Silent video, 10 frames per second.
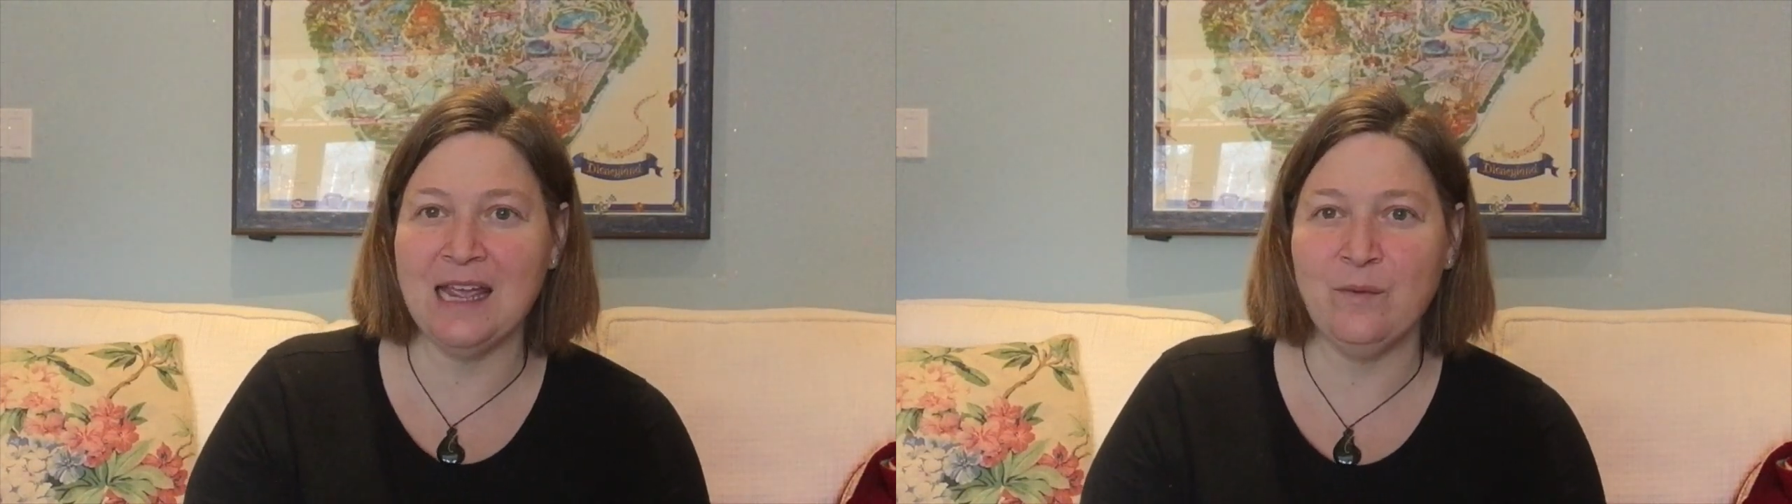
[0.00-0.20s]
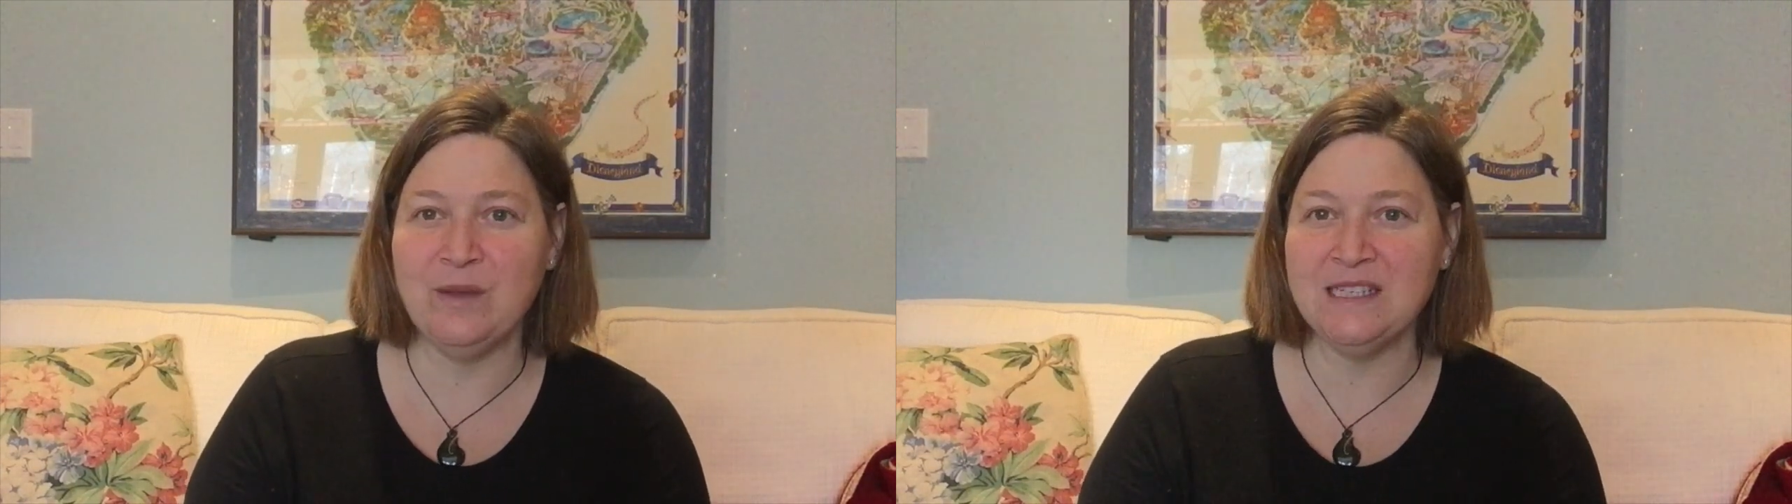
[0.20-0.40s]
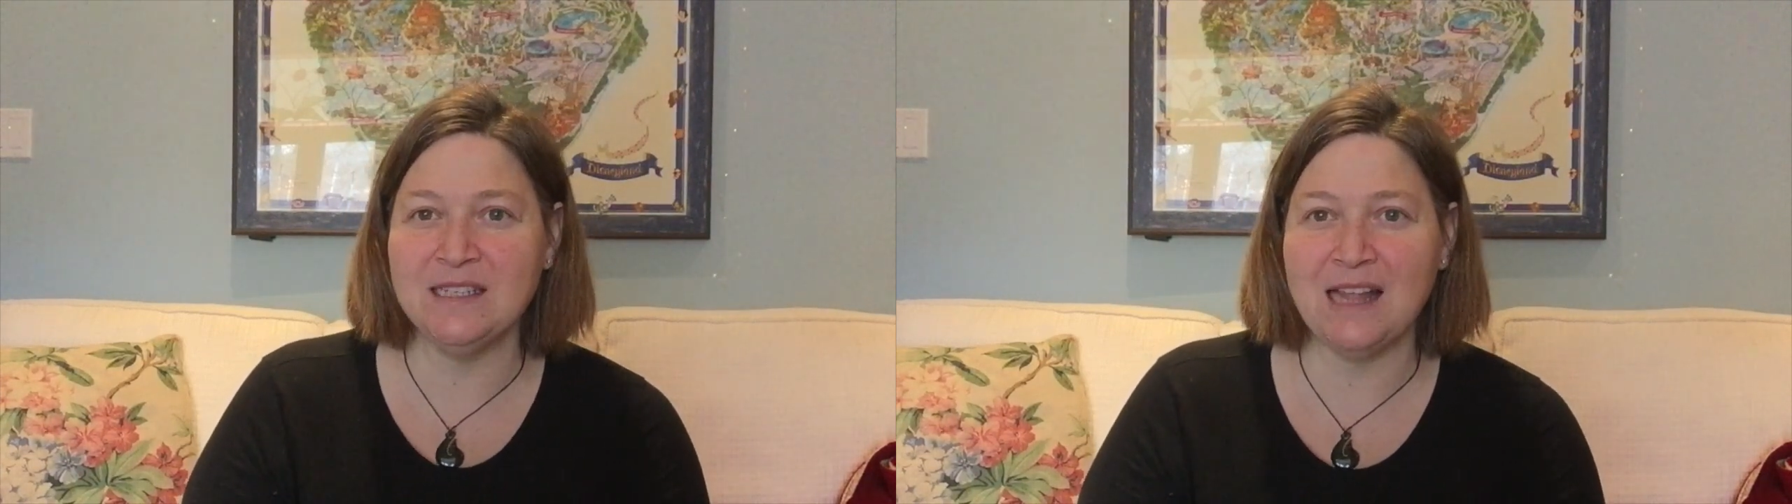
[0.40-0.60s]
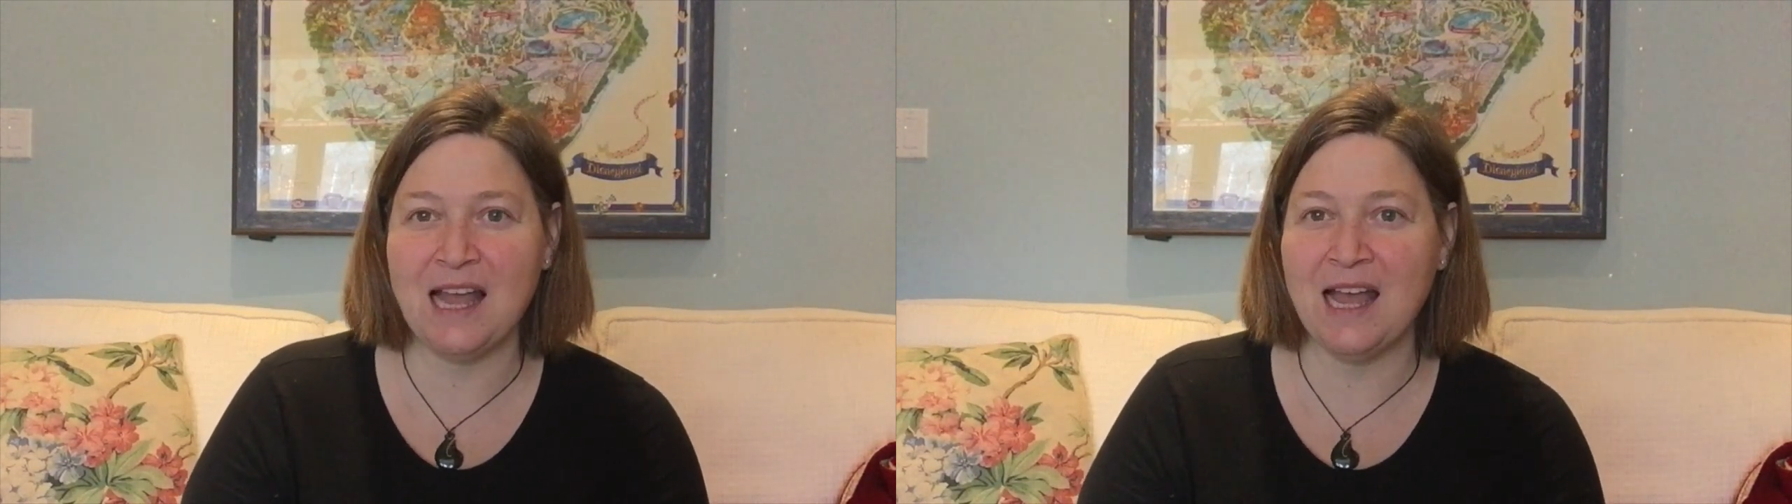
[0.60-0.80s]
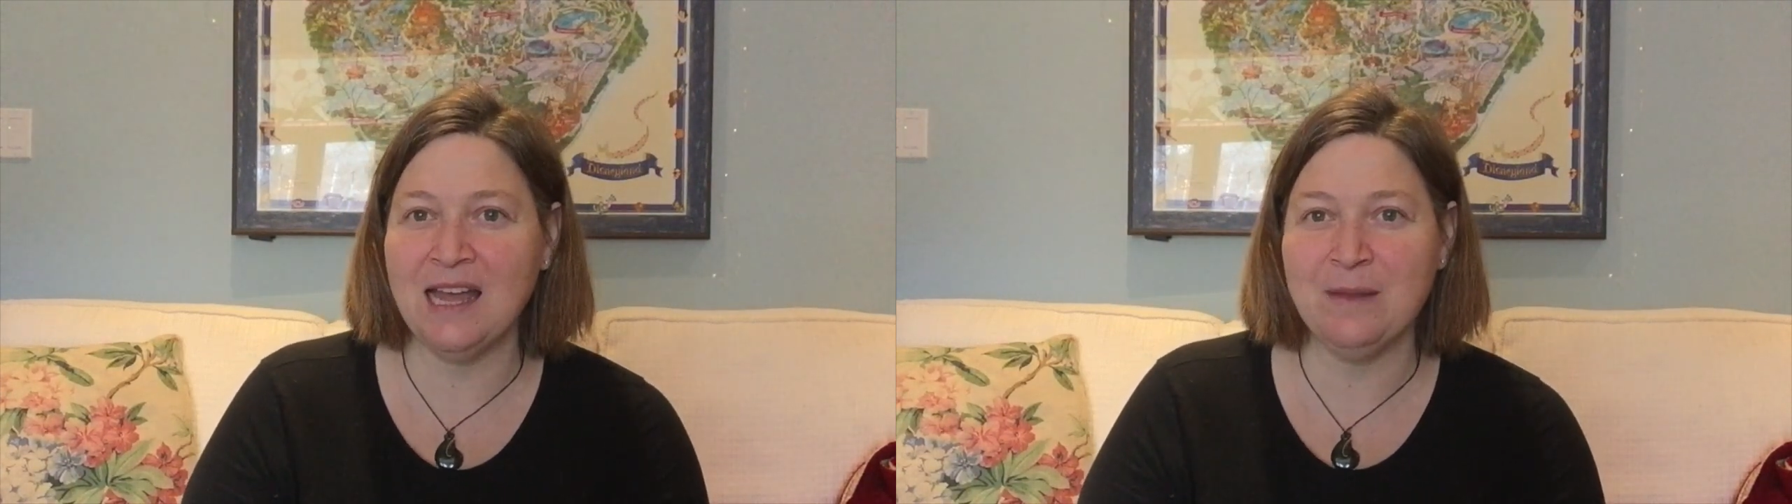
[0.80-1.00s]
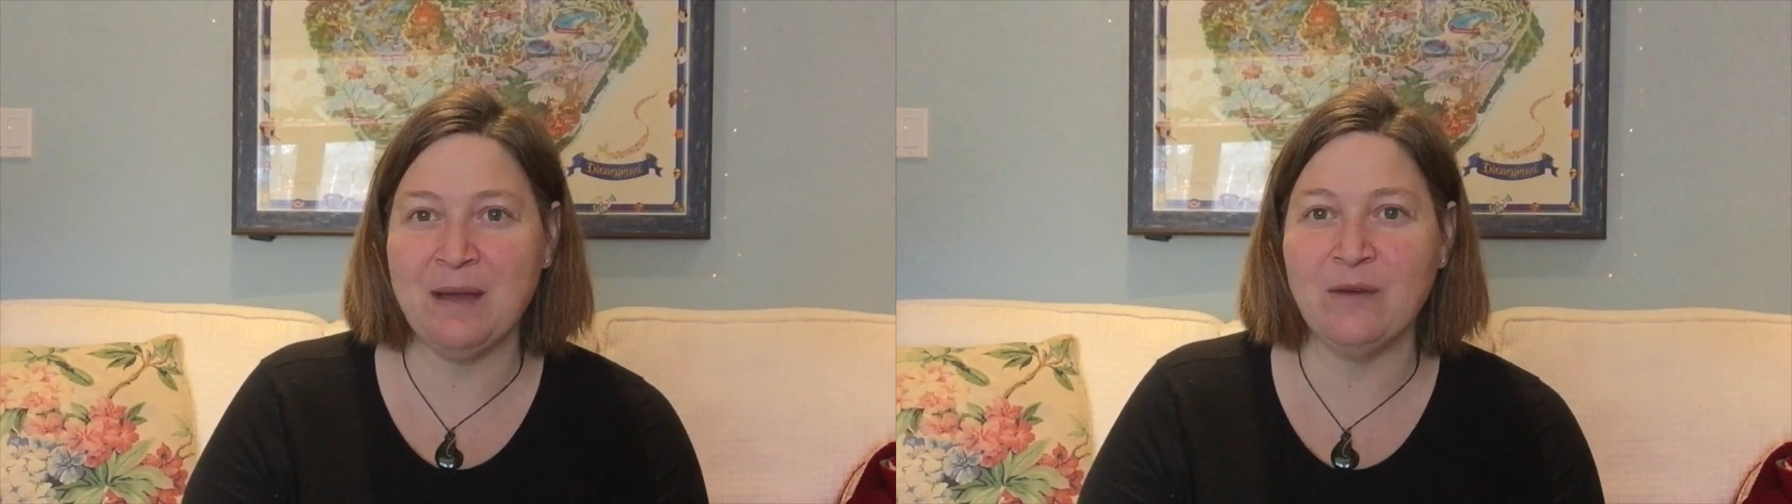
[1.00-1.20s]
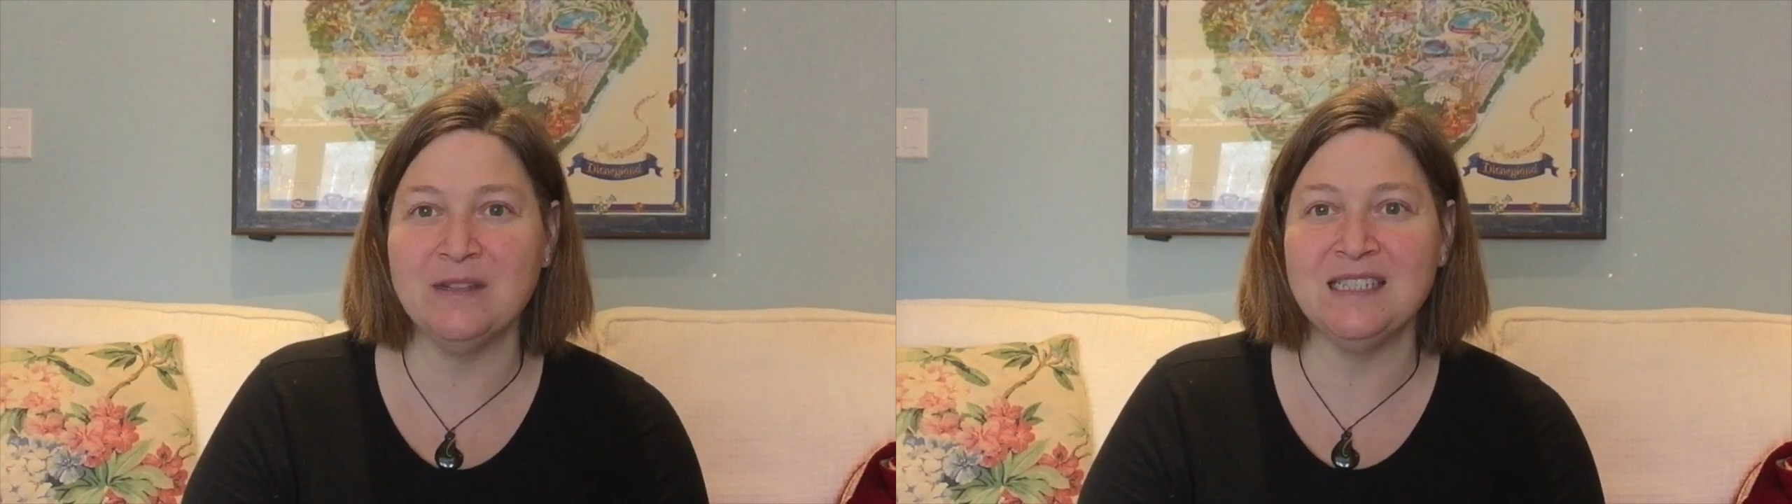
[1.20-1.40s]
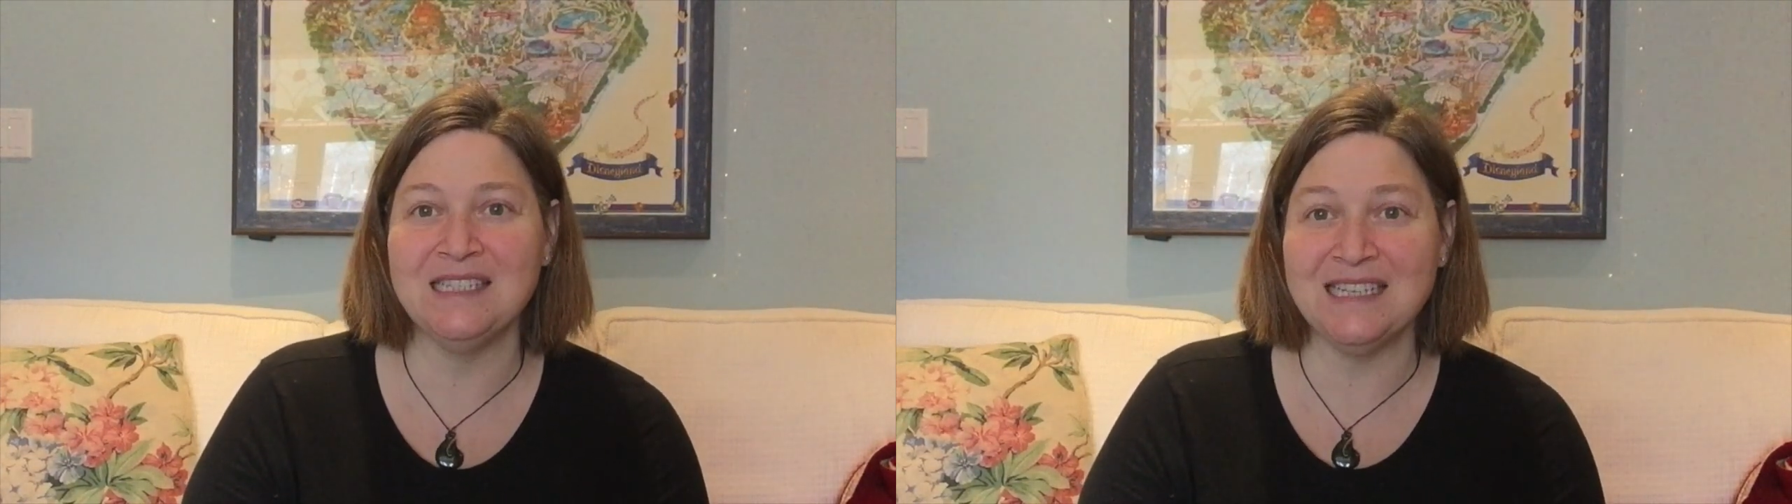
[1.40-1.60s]
and we still had about
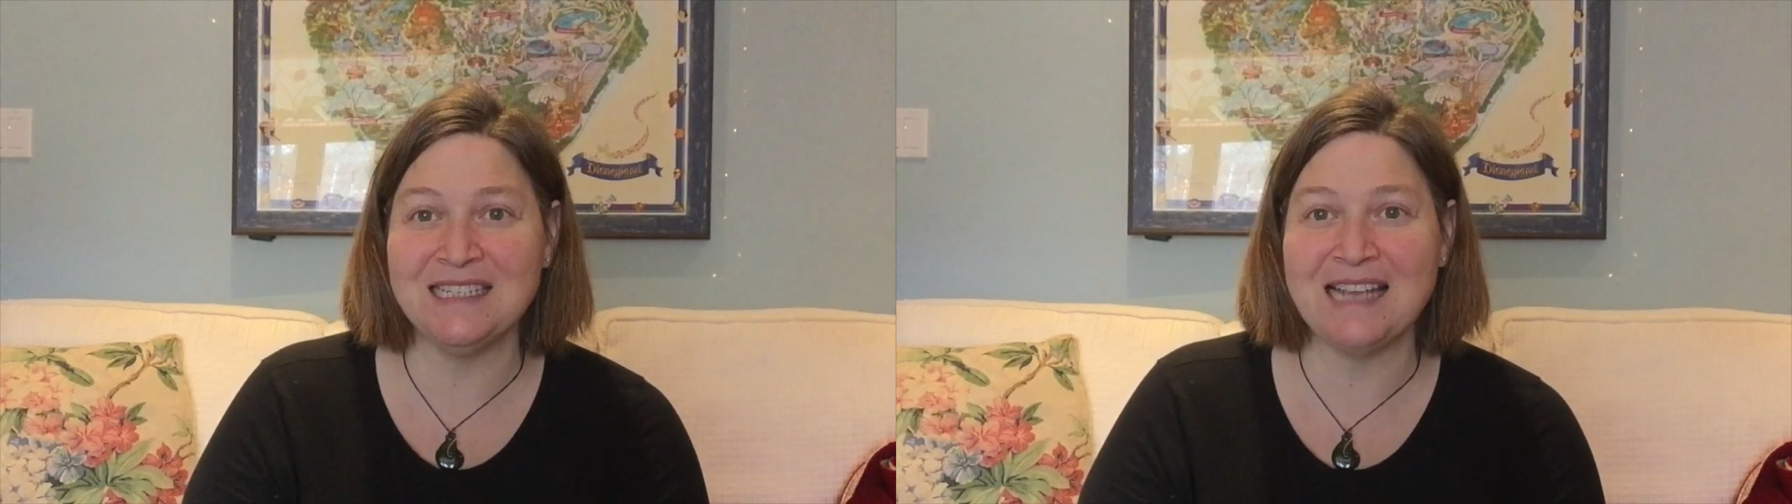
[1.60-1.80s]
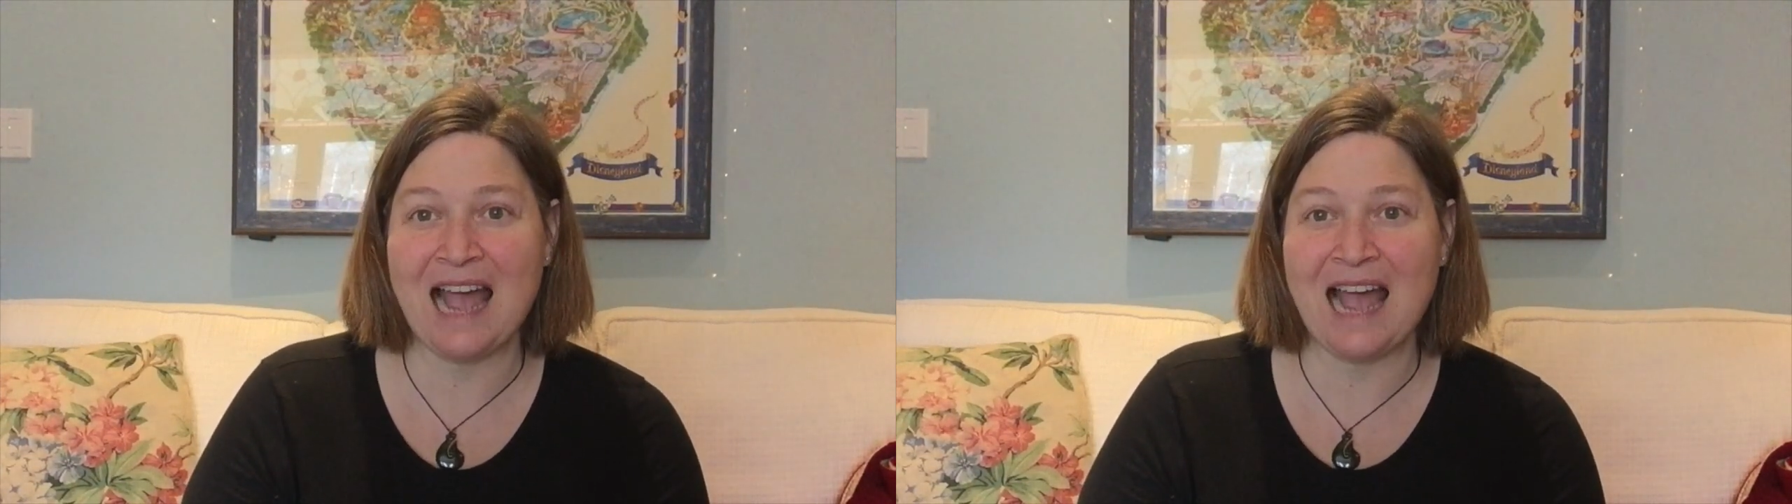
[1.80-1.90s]
six